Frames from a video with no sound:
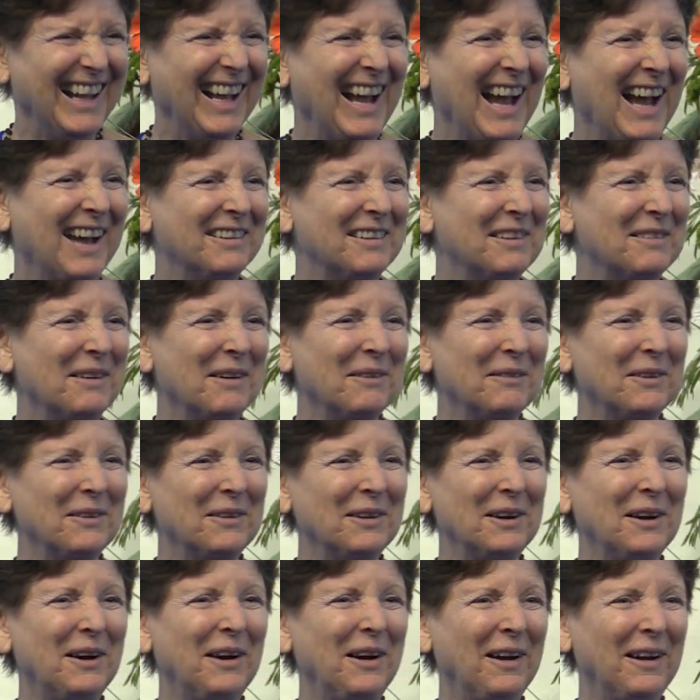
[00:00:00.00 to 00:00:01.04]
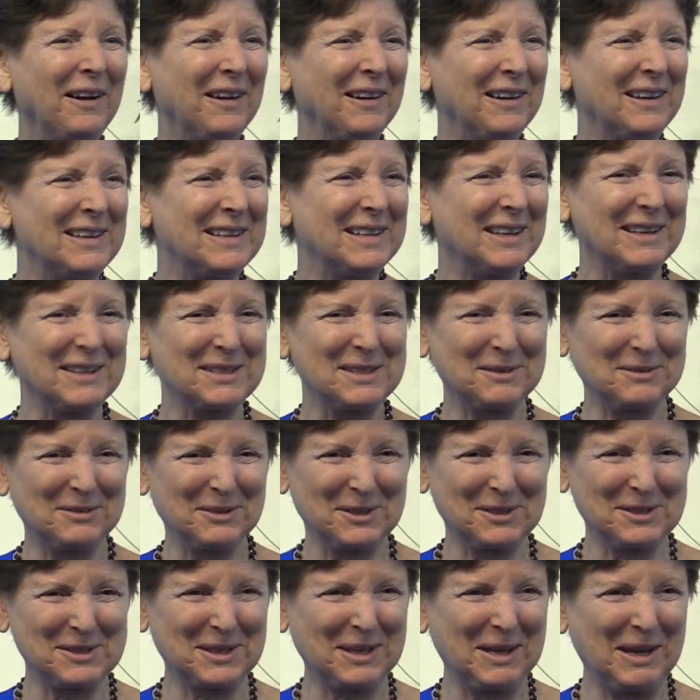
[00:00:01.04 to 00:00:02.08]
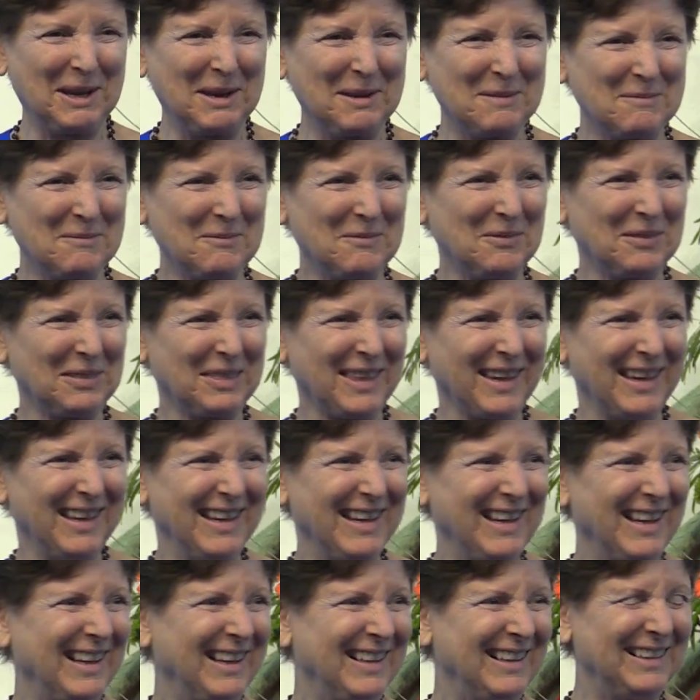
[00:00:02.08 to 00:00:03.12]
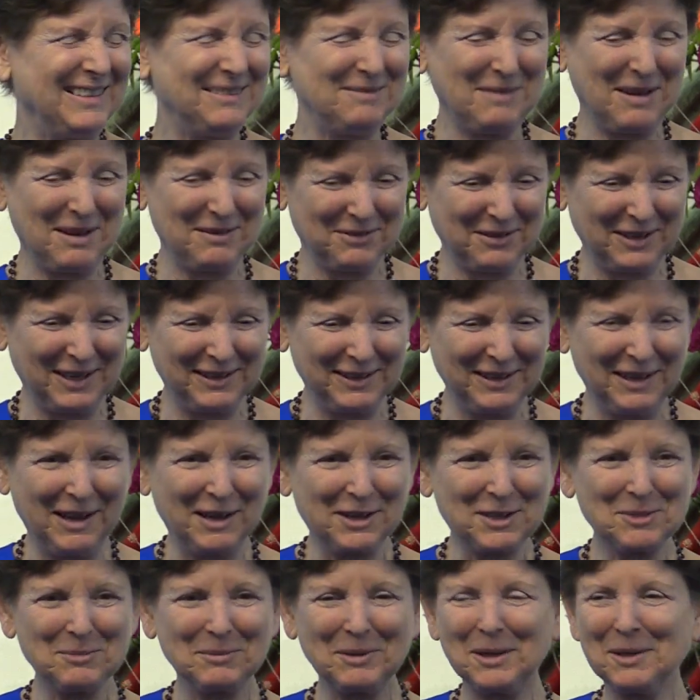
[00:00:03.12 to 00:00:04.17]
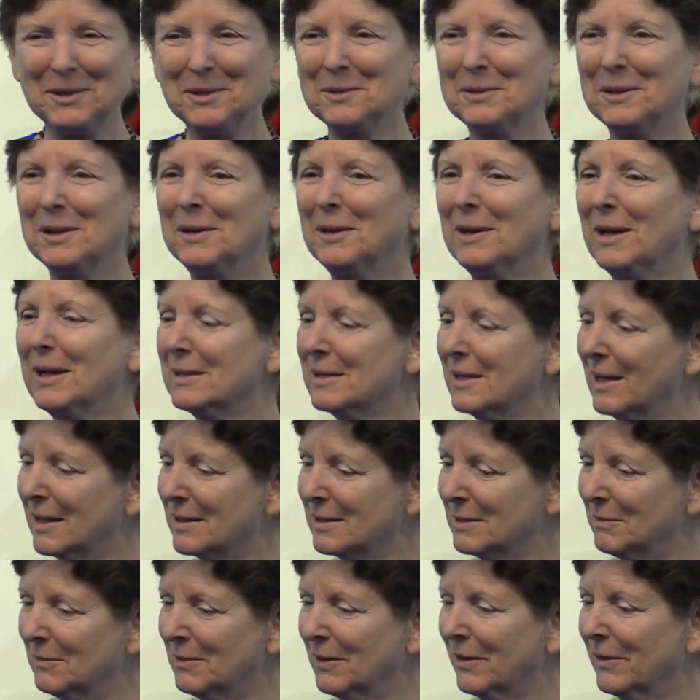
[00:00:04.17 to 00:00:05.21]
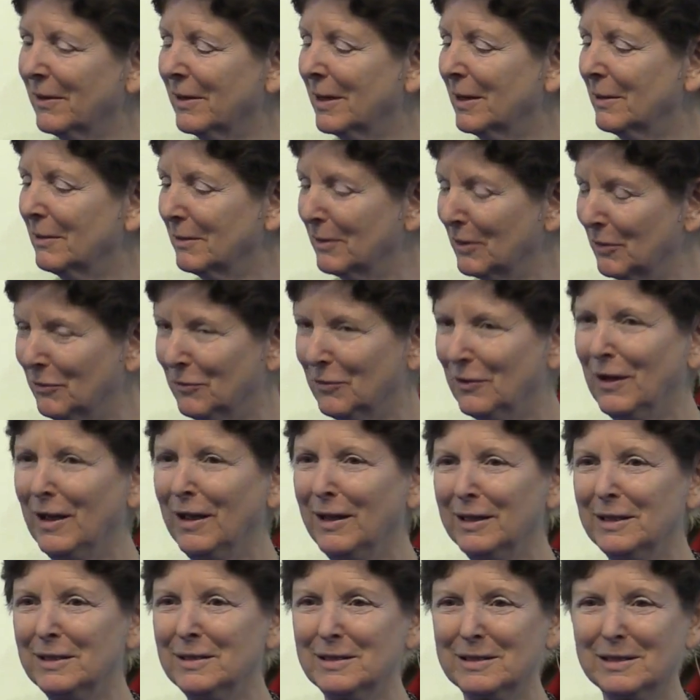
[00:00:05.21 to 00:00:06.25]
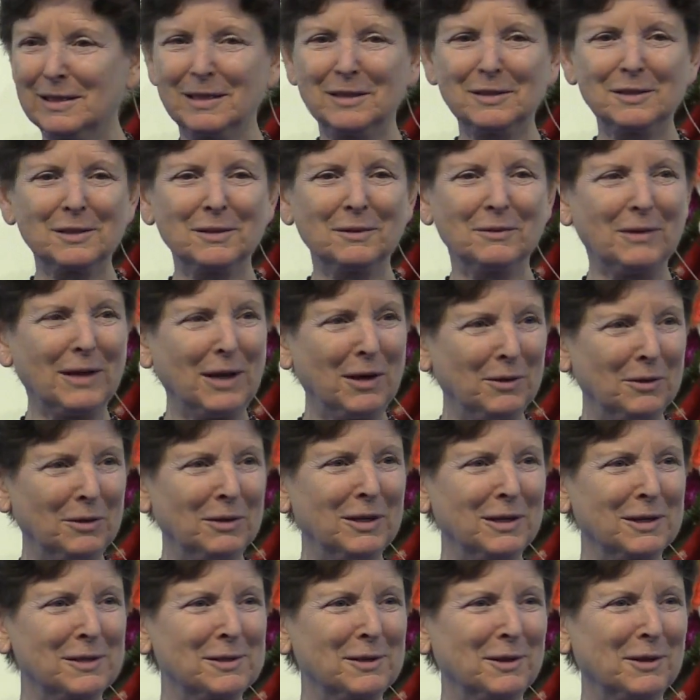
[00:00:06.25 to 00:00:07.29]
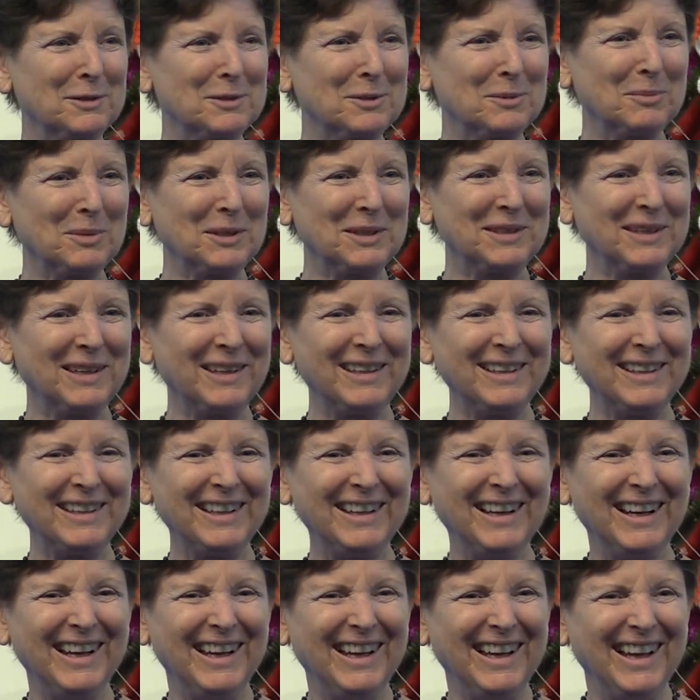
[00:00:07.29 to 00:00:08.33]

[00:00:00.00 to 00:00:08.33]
I remember when Haridas first came, my friend Lakshmi, who has a very refined sense of how things ought to be done.